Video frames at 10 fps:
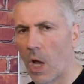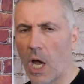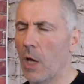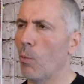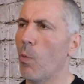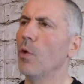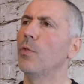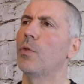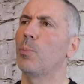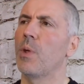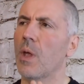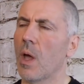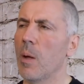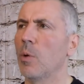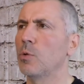I won't be
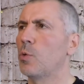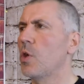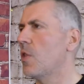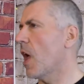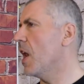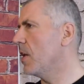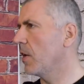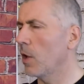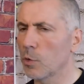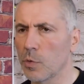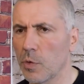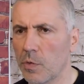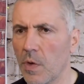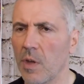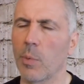able to eat anything else on the
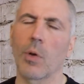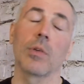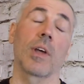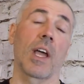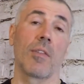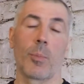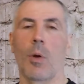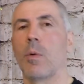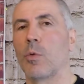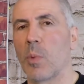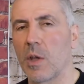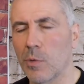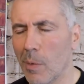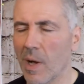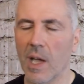street because I have a problem with my stomach.